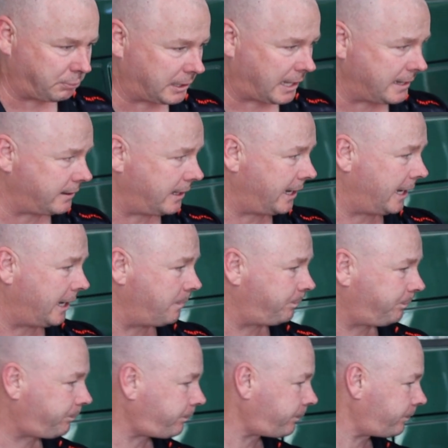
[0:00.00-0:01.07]
plate there
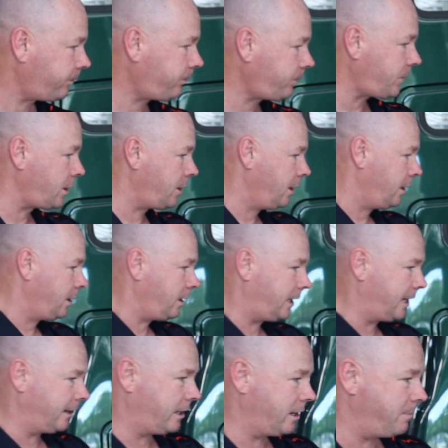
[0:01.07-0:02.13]
and
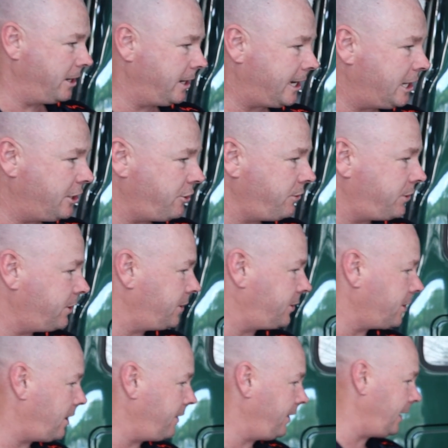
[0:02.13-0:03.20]
get a bit of nicky juice
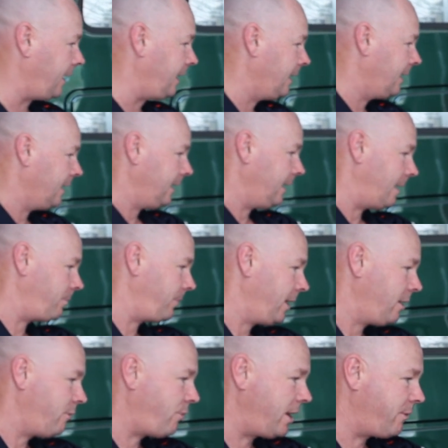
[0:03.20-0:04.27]
inside there.
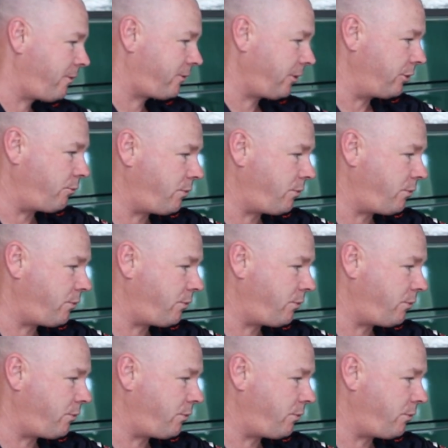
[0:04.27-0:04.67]
Where we've got the